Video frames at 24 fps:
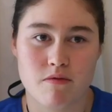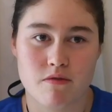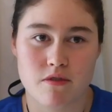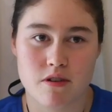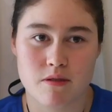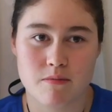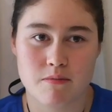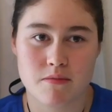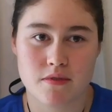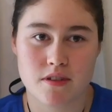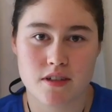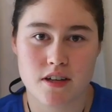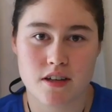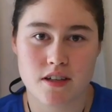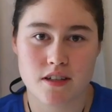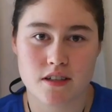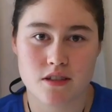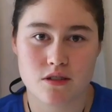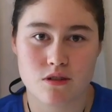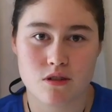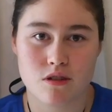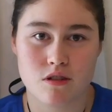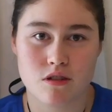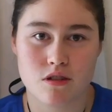from
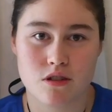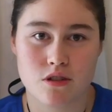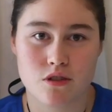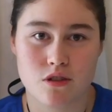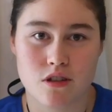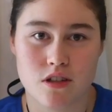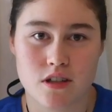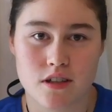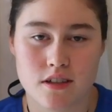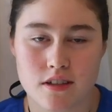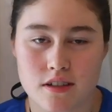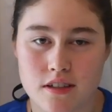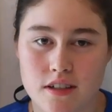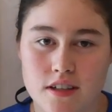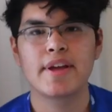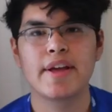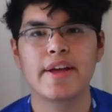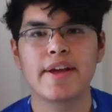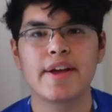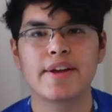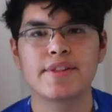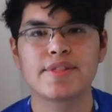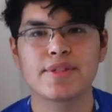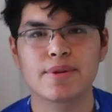Gangsan Jack.
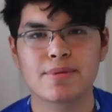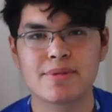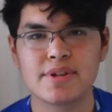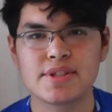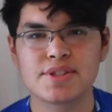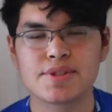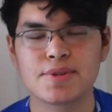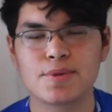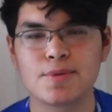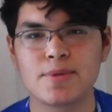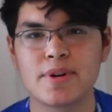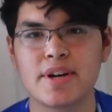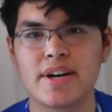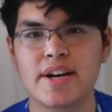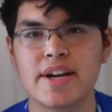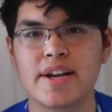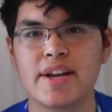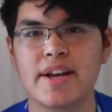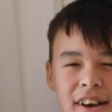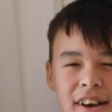And the reason why